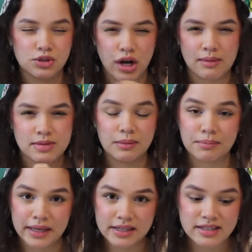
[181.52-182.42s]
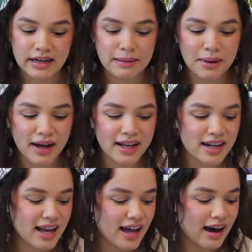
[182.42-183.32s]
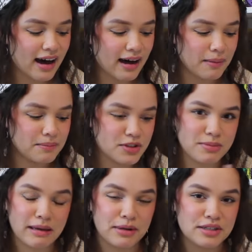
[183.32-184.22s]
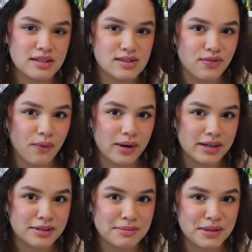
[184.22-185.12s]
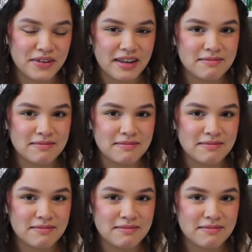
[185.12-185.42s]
charms and beads that I bought to make bracelets for the movie.